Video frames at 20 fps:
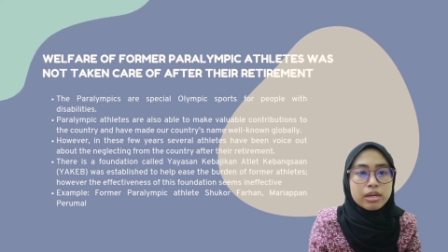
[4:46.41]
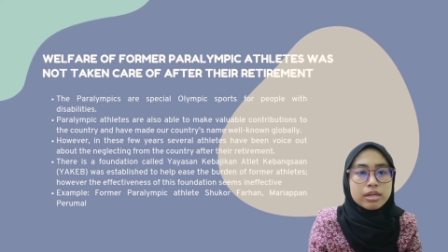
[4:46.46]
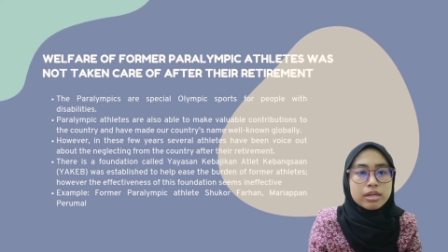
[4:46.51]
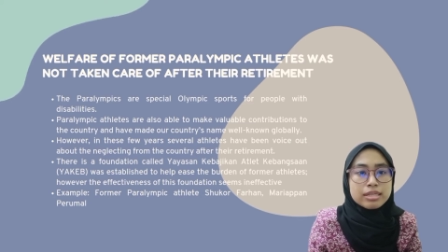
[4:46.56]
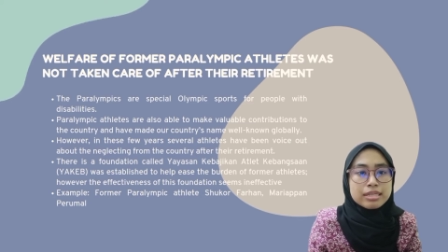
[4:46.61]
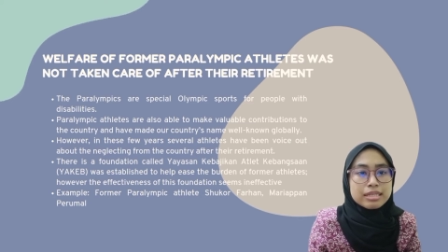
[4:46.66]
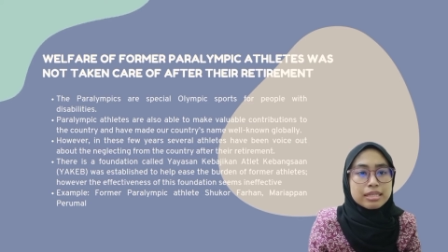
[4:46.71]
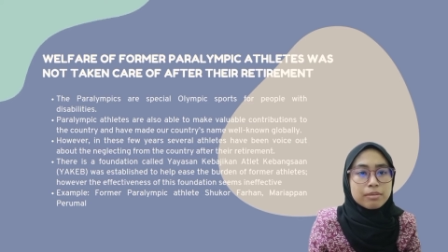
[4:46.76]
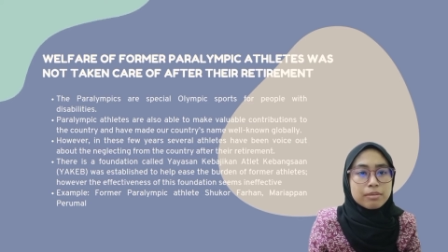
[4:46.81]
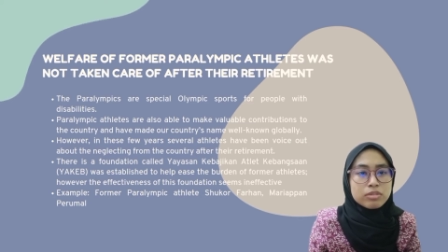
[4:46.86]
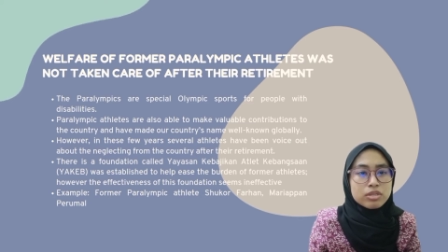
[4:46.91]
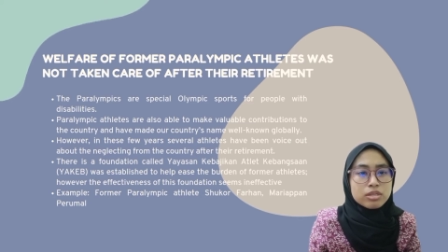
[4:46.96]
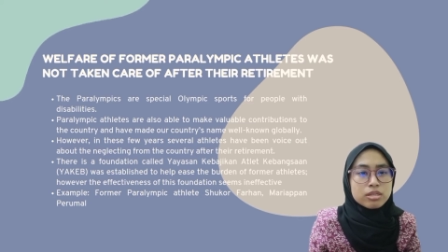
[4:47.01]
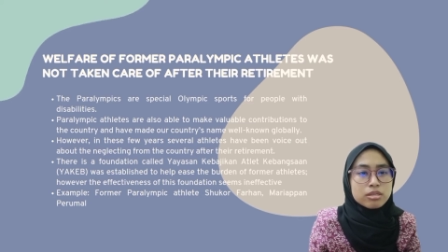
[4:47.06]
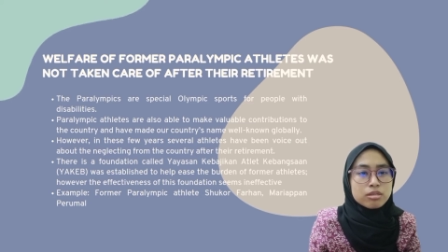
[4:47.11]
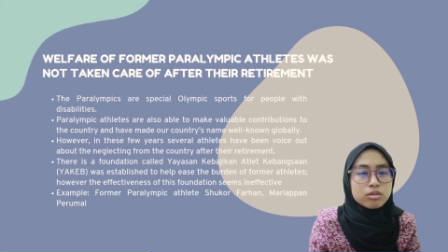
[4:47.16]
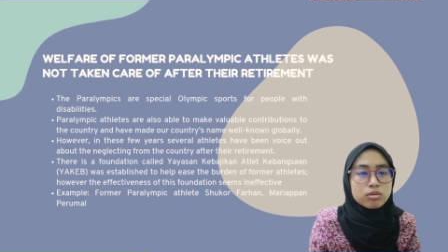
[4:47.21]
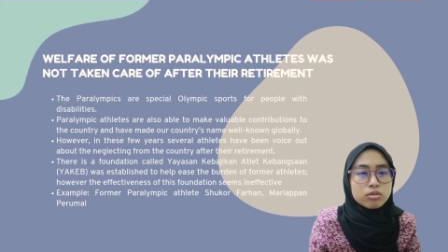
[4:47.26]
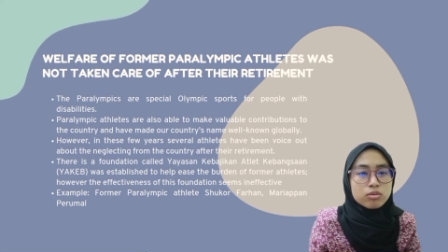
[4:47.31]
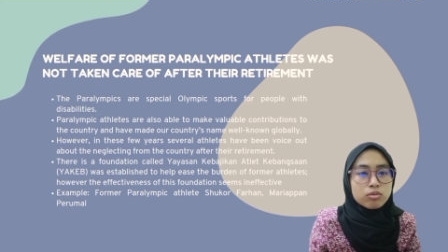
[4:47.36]

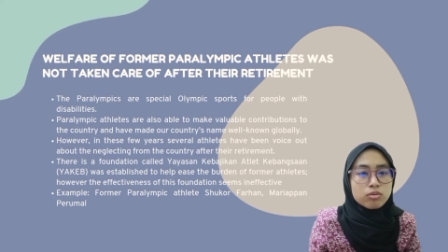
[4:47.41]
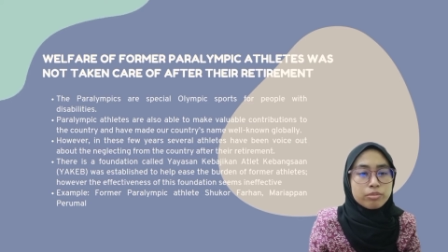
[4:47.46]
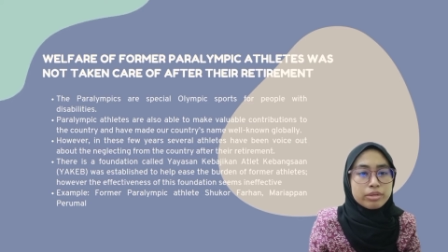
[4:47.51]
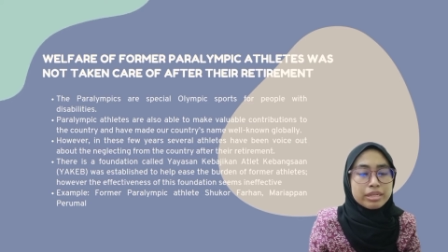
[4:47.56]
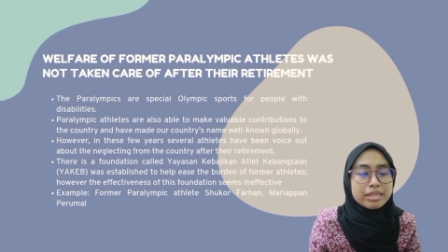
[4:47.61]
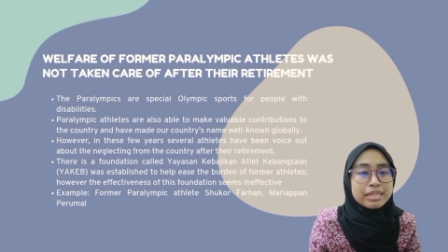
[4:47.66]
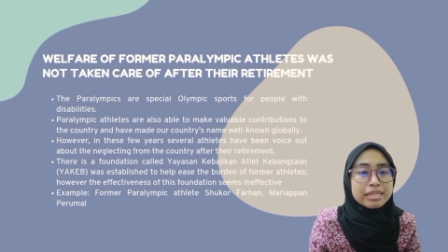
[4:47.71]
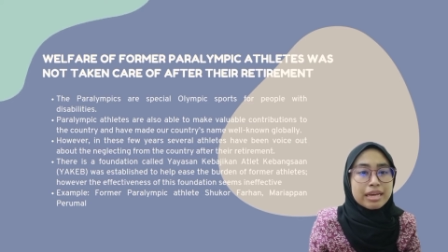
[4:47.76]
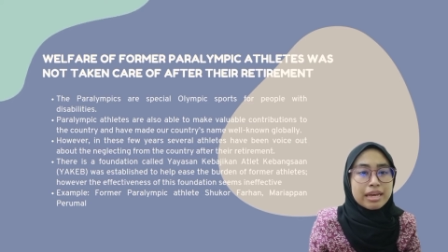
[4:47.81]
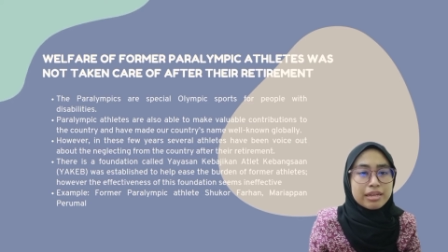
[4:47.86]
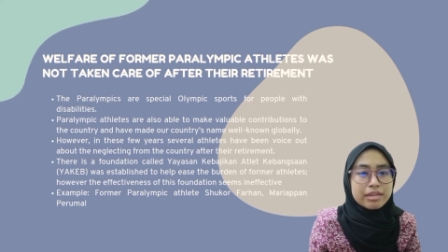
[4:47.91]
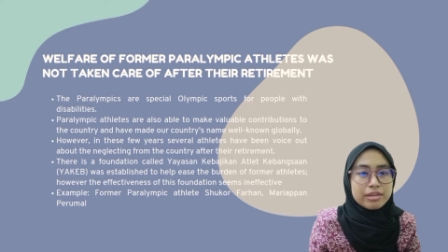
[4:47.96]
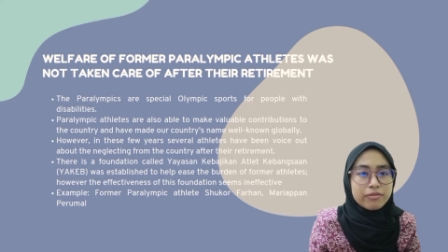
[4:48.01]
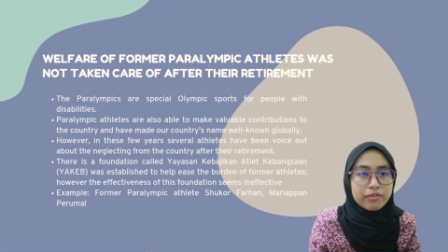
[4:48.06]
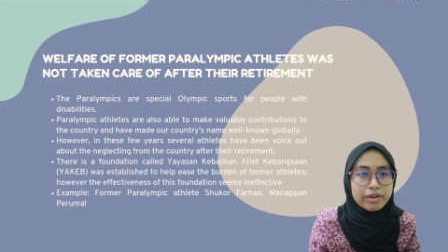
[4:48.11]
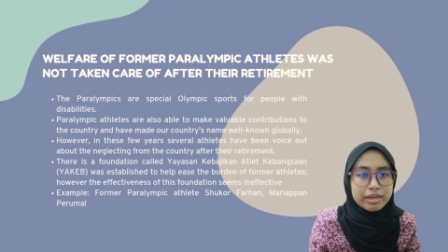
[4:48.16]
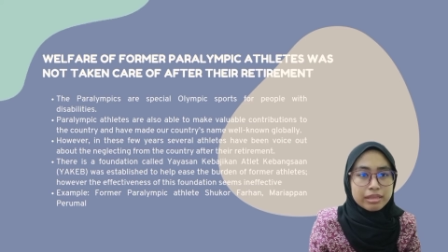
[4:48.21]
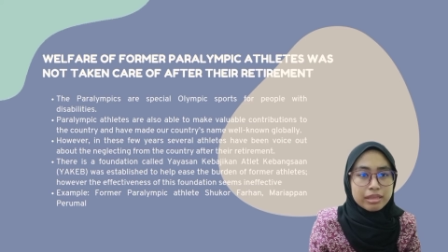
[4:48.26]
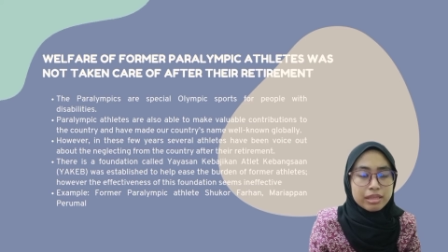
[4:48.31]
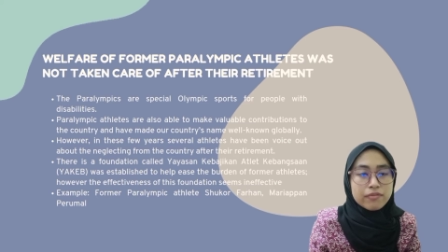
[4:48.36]
seems to be
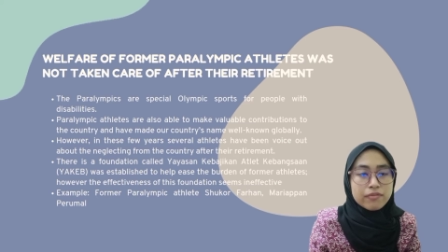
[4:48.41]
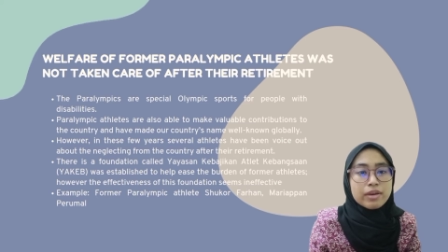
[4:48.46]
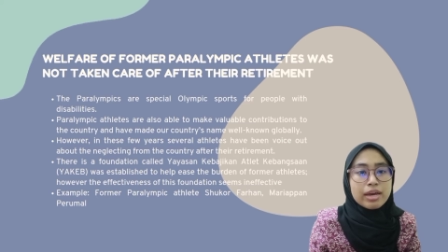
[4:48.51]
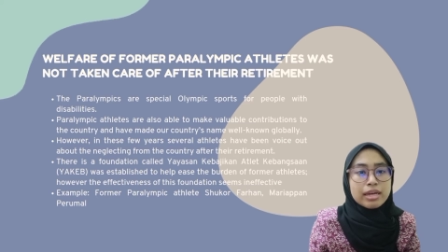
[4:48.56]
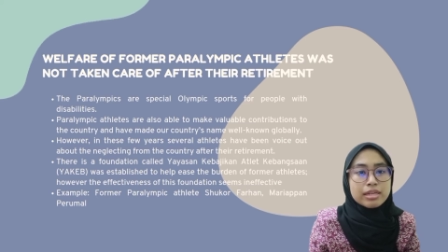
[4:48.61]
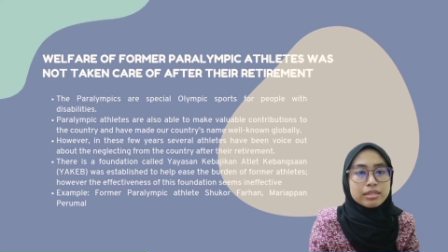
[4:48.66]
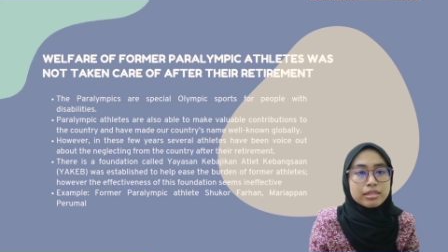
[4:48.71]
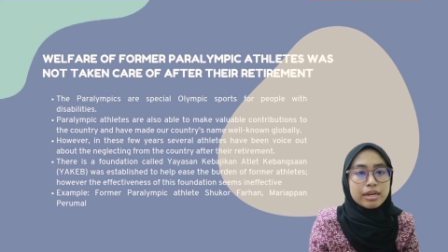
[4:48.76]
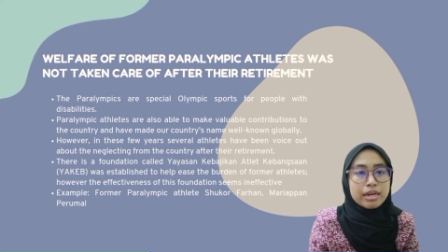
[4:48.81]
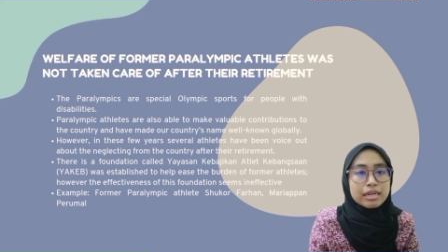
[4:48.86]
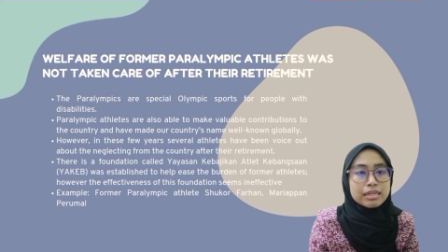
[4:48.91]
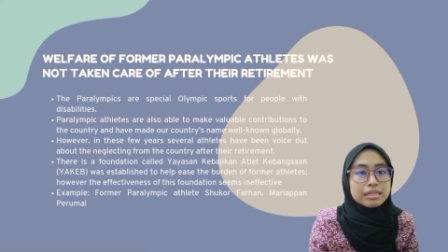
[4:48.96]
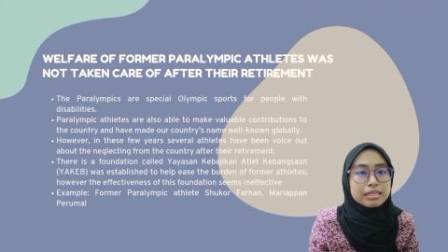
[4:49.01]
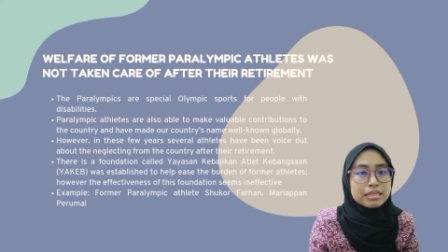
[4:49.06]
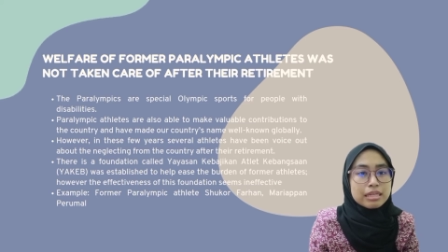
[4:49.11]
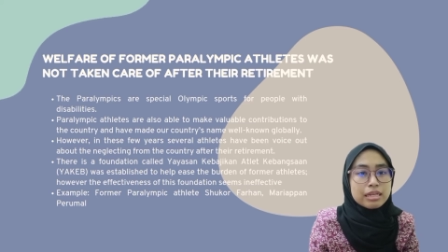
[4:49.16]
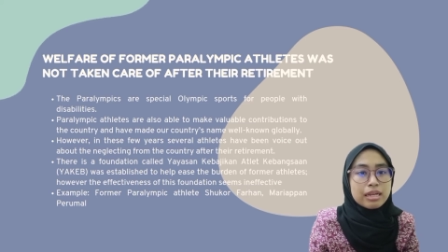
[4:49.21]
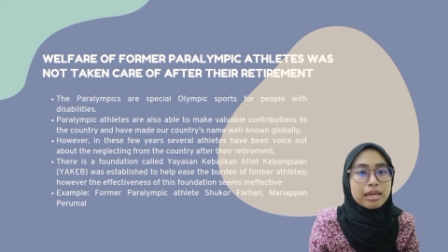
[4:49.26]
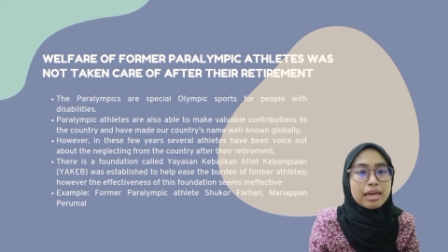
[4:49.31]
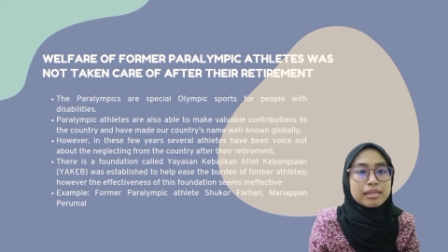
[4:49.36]
ineffective, as there are
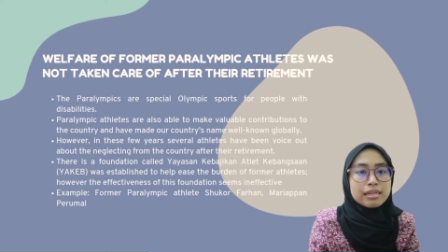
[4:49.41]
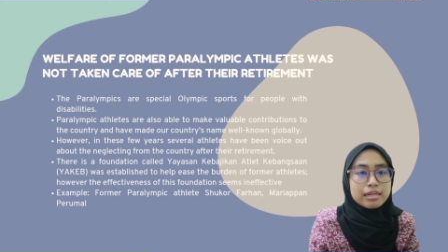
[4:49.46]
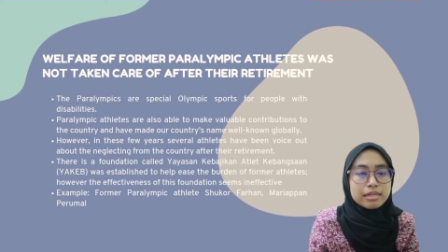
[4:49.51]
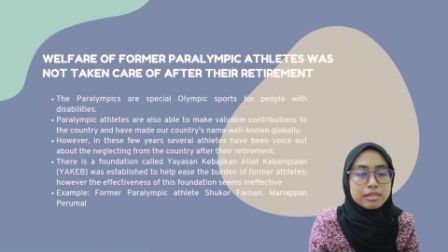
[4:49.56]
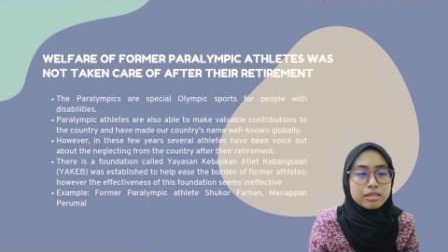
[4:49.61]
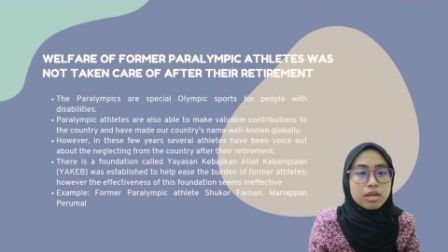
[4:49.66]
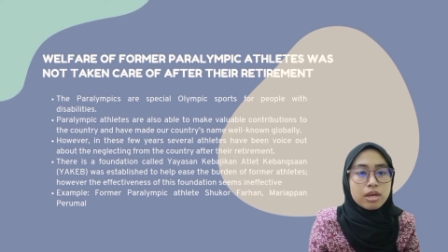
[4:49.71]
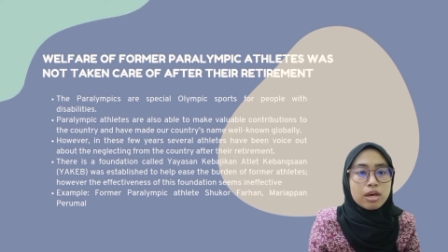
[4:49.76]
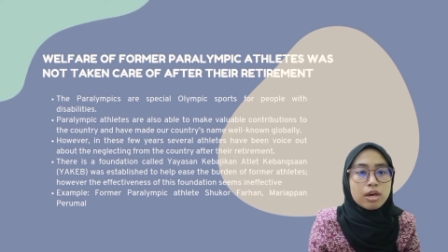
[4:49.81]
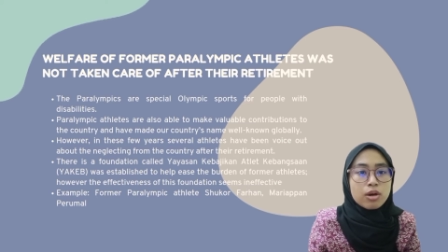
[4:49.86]
still athletes